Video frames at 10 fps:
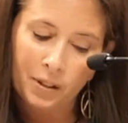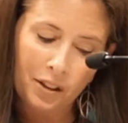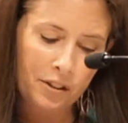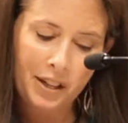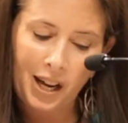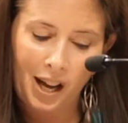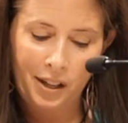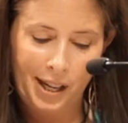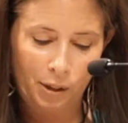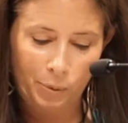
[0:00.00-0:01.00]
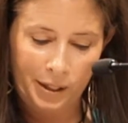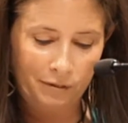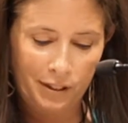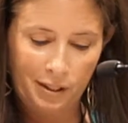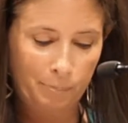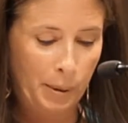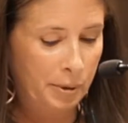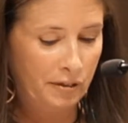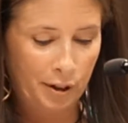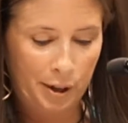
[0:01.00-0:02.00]
But other than holidays, we didn't visit
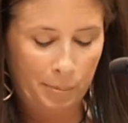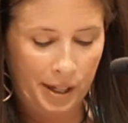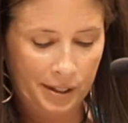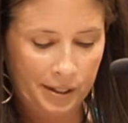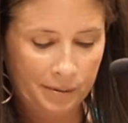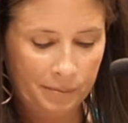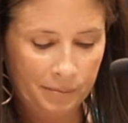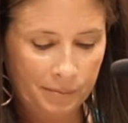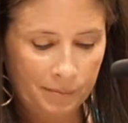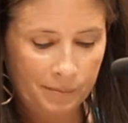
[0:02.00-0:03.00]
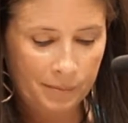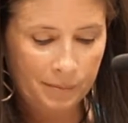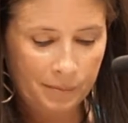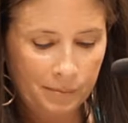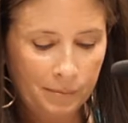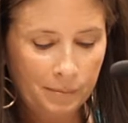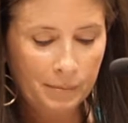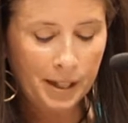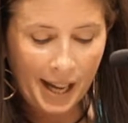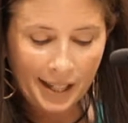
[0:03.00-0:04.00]
Bubby very much.
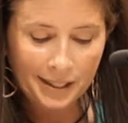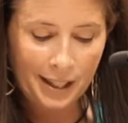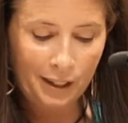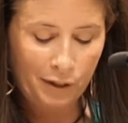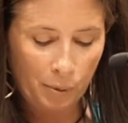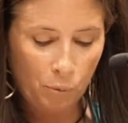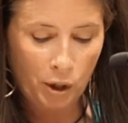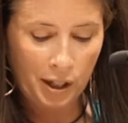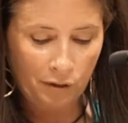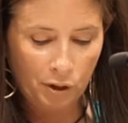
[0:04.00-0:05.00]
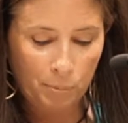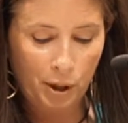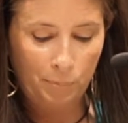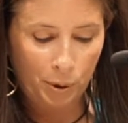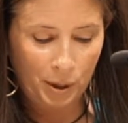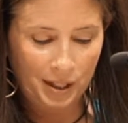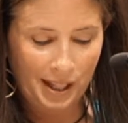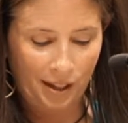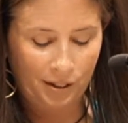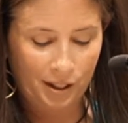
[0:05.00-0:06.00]
My dad said he felt more comfortable at
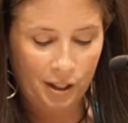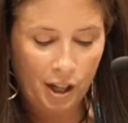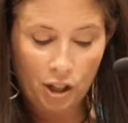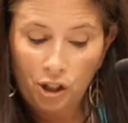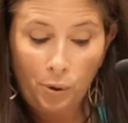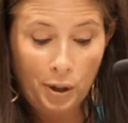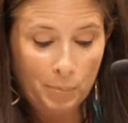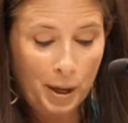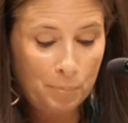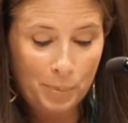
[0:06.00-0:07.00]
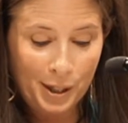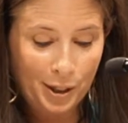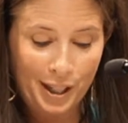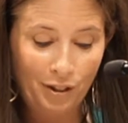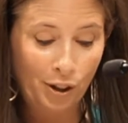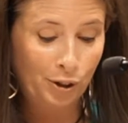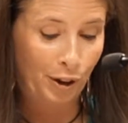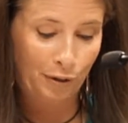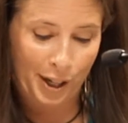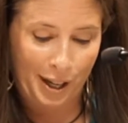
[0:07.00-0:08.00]
Beauty's house. She always made a big deal
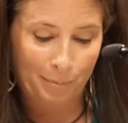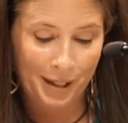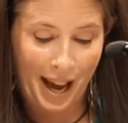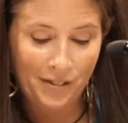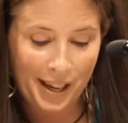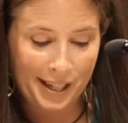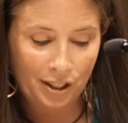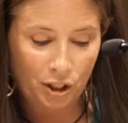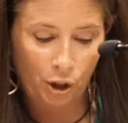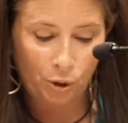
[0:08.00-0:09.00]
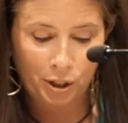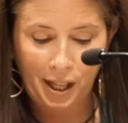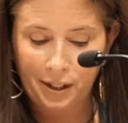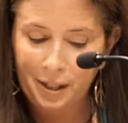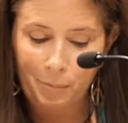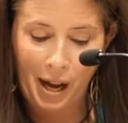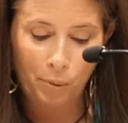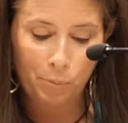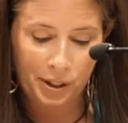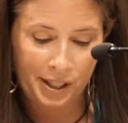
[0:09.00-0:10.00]
over him, laughing at his jokes, telling him
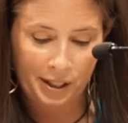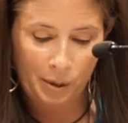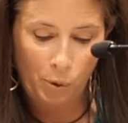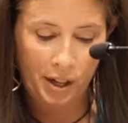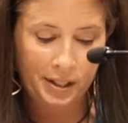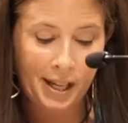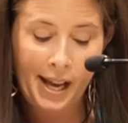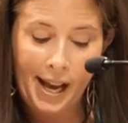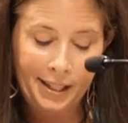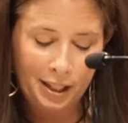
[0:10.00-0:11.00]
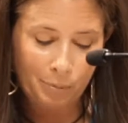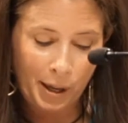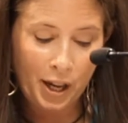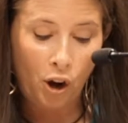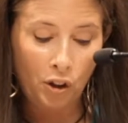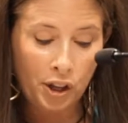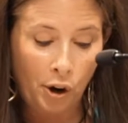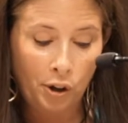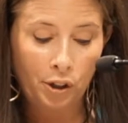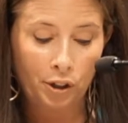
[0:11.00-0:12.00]
how brilliant he was, and displaying all the
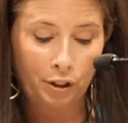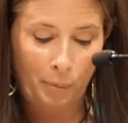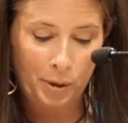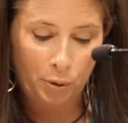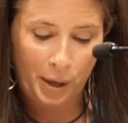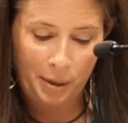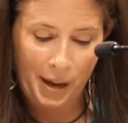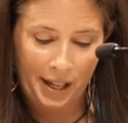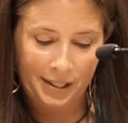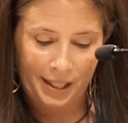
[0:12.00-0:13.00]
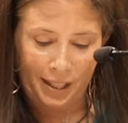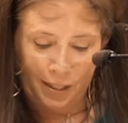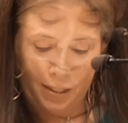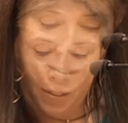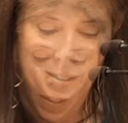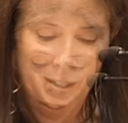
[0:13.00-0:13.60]
articles from the trade magazines.